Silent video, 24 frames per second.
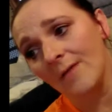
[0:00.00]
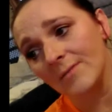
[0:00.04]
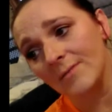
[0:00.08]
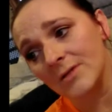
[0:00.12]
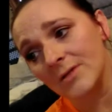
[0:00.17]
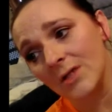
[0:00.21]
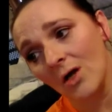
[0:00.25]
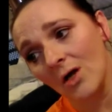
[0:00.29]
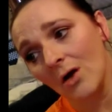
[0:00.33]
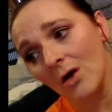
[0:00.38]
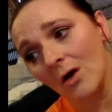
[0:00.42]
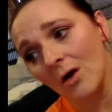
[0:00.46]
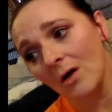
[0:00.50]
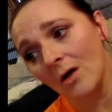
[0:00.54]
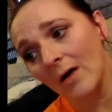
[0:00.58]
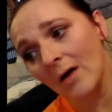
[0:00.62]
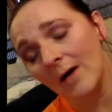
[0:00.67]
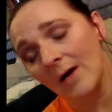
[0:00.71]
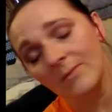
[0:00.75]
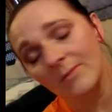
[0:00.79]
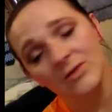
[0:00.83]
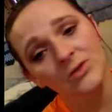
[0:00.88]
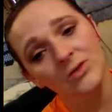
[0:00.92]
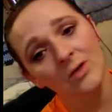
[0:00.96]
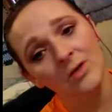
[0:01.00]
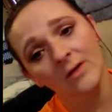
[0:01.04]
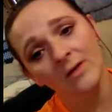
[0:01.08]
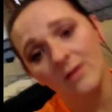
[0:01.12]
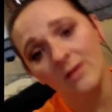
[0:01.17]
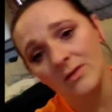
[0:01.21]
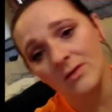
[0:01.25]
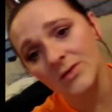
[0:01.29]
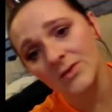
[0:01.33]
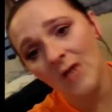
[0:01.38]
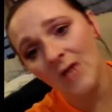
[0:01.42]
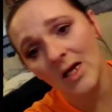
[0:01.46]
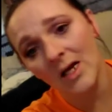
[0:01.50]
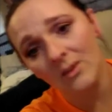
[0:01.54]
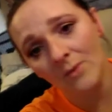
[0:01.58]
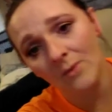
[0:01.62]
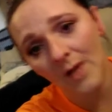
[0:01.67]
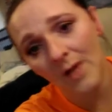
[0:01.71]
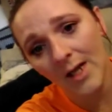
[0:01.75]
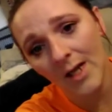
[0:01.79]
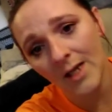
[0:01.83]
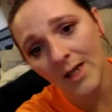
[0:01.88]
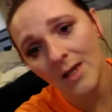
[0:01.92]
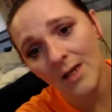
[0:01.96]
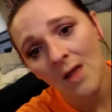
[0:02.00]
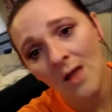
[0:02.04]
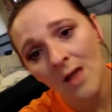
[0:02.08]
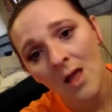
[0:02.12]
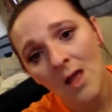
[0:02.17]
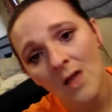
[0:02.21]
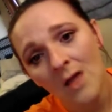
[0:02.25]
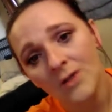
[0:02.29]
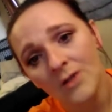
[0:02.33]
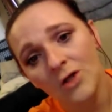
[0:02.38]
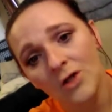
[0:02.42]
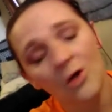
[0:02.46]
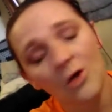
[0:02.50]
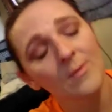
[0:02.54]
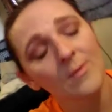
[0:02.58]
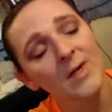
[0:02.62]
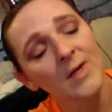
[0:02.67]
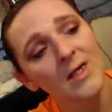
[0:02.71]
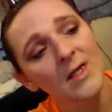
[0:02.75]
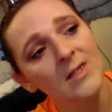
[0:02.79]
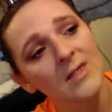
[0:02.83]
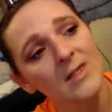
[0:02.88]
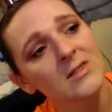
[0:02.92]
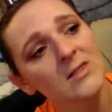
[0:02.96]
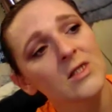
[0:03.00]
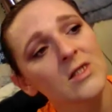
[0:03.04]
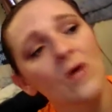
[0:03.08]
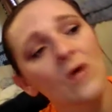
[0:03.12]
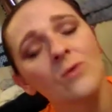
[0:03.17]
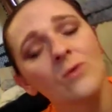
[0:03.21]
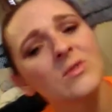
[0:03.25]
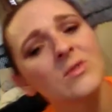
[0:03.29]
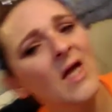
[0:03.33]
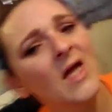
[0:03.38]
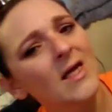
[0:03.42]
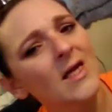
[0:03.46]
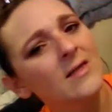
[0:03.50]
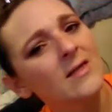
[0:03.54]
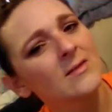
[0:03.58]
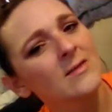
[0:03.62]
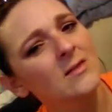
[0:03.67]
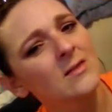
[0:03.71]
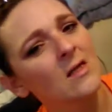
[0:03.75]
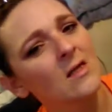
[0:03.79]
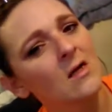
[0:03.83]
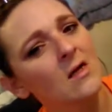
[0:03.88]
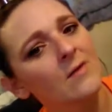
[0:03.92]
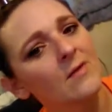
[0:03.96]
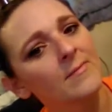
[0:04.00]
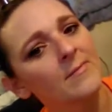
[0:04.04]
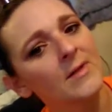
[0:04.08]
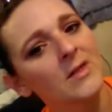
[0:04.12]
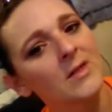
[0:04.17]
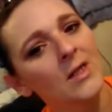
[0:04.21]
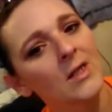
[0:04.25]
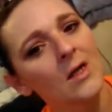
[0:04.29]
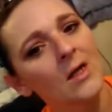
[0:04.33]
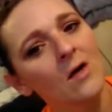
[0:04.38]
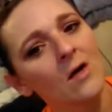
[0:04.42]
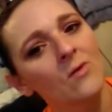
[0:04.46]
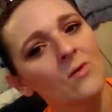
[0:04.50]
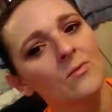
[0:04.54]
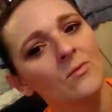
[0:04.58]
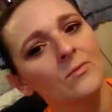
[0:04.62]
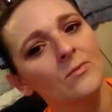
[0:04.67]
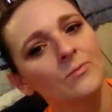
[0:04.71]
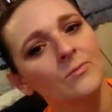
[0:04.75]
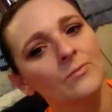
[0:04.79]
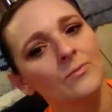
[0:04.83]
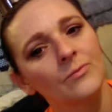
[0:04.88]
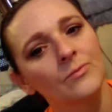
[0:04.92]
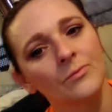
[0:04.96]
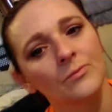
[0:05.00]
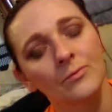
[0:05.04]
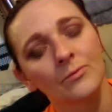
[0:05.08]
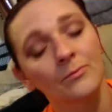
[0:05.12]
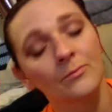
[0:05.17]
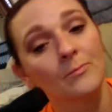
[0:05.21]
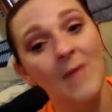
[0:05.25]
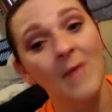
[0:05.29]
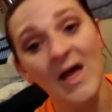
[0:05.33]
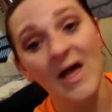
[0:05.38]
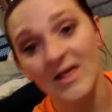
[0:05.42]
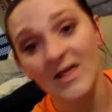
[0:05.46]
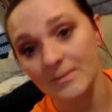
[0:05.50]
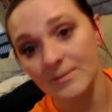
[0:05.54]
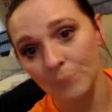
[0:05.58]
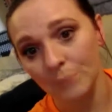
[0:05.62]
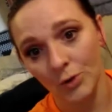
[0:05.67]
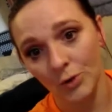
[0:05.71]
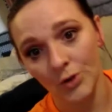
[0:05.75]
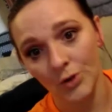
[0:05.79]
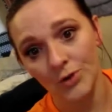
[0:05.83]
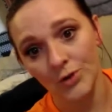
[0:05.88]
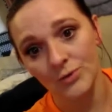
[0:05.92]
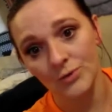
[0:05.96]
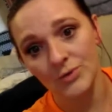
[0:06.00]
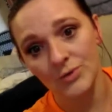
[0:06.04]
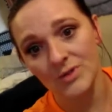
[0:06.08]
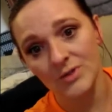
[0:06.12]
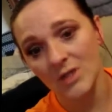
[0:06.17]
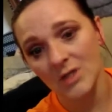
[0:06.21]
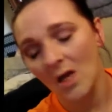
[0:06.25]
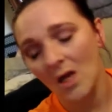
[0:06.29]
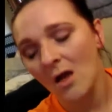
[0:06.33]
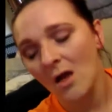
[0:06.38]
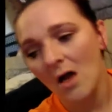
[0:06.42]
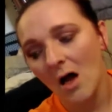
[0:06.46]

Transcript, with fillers: So I would start those right away. Dubias don't take as long, but they don't mass produce.